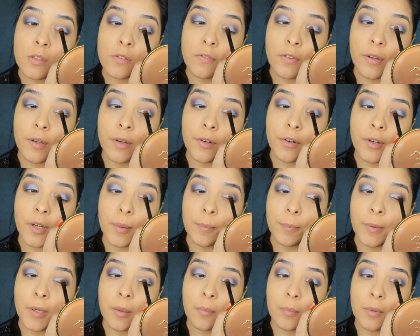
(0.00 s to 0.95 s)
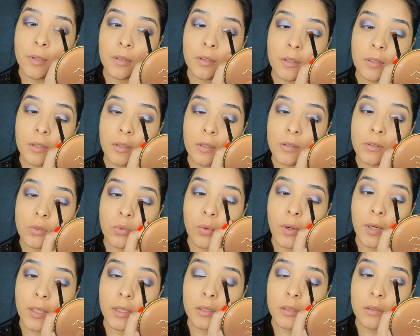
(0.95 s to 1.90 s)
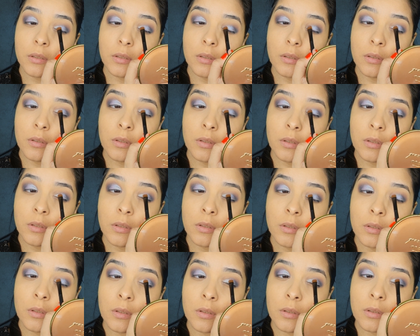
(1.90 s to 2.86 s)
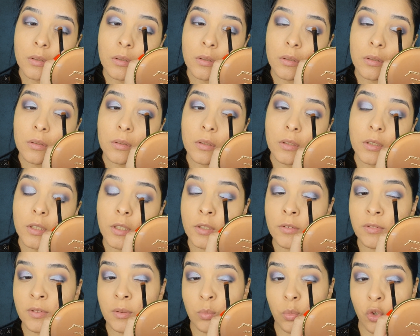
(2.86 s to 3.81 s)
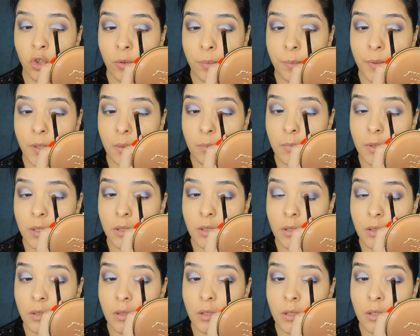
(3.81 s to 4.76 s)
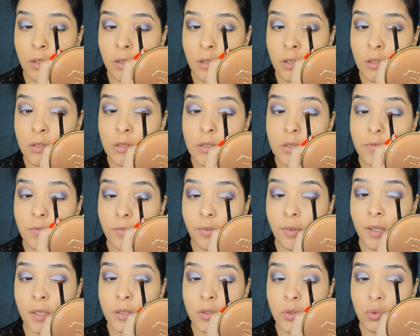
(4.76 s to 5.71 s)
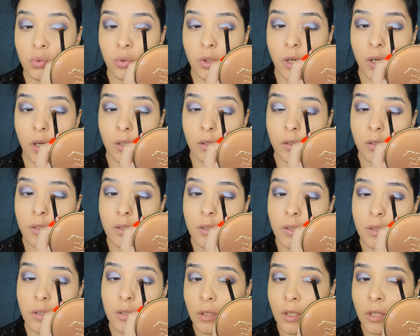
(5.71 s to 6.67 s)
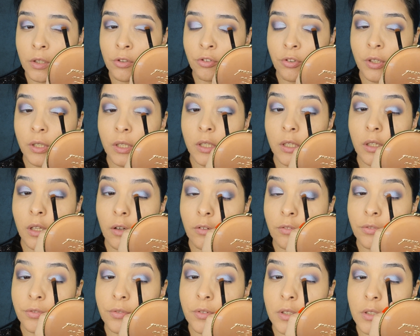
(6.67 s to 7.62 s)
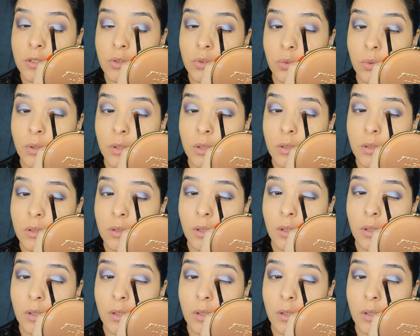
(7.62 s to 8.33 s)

very pigmented as well, even more pigmented than this Faso color. I really love this one.